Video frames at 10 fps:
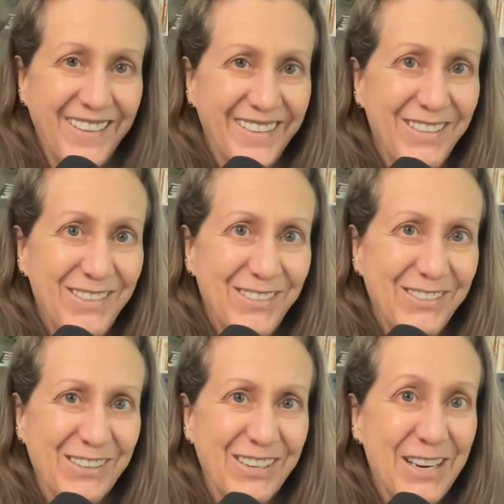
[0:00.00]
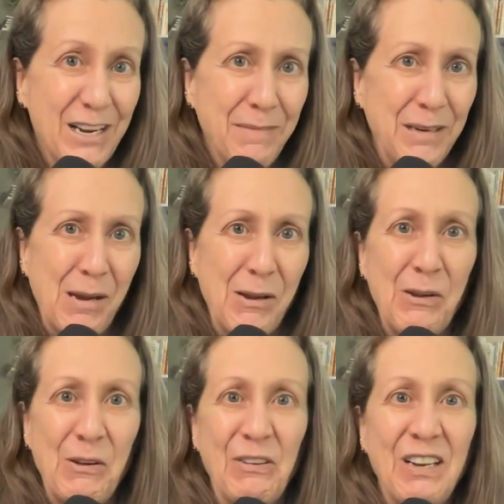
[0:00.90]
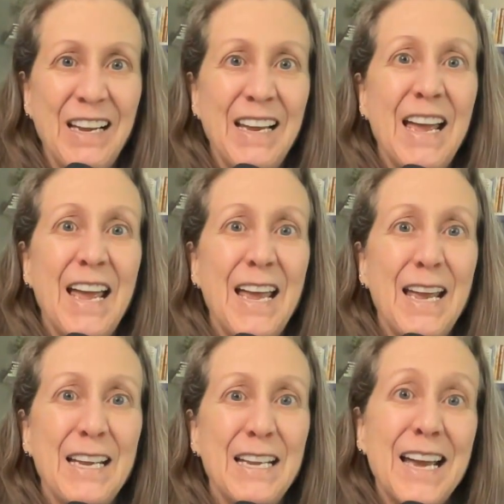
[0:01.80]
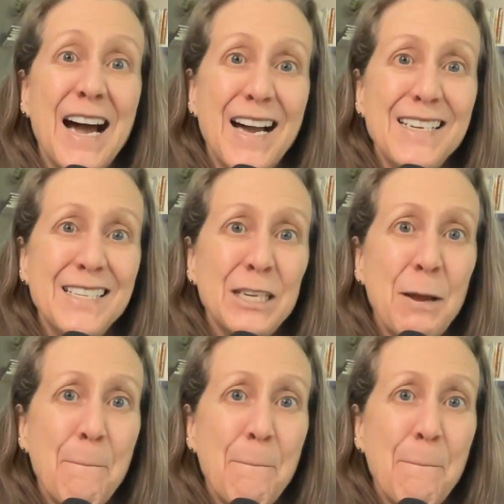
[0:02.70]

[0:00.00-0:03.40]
used to order, now I make my own, a iced